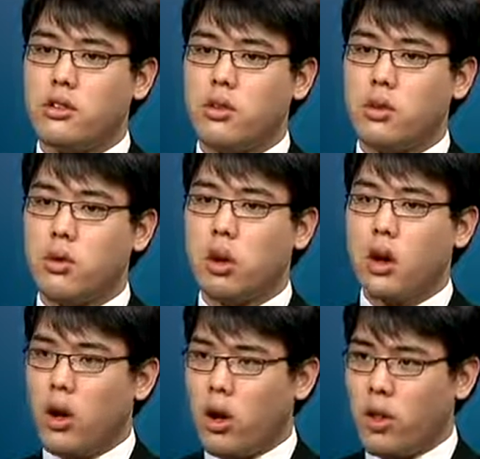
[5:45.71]
to
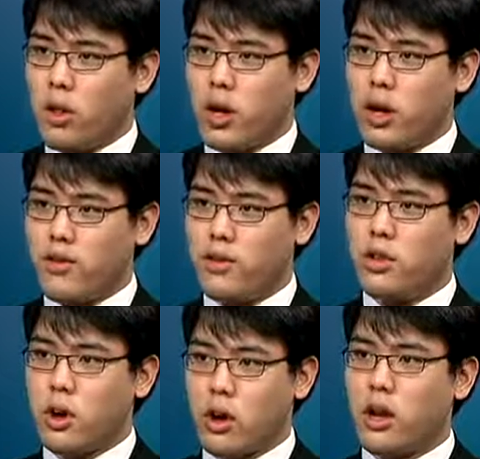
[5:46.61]
all the kind of
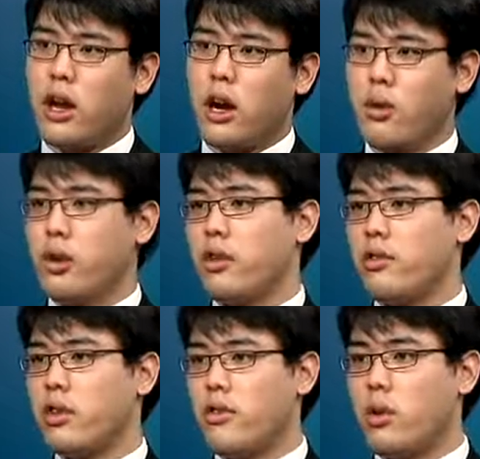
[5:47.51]
dark
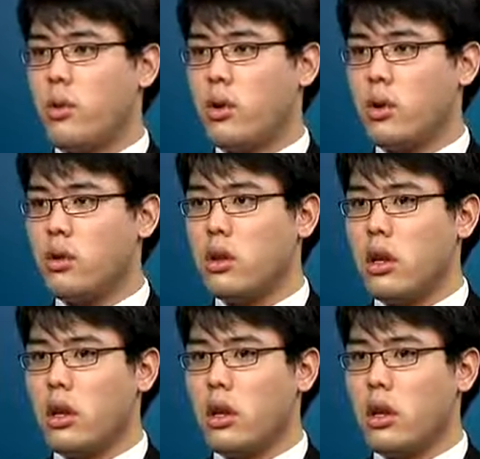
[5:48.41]
areas of the world,